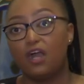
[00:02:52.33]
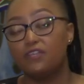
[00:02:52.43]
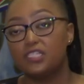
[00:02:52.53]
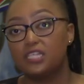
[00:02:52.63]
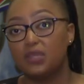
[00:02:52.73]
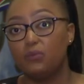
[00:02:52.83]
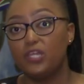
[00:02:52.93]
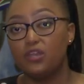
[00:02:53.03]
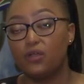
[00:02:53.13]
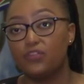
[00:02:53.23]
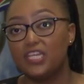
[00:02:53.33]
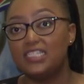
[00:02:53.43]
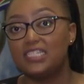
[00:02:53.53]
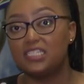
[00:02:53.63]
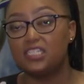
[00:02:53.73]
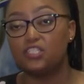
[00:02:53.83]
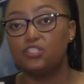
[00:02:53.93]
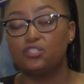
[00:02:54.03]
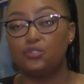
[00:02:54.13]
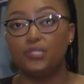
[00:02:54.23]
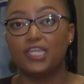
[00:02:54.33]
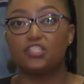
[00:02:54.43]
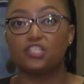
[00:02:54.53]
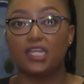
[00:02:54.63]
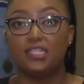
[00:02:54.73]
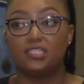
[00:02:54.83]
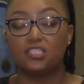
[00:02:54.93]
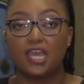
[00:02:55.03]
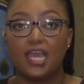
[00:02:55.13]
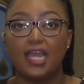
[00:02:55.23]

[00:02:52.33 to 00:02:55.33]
obviously, we know these decisions do get challenged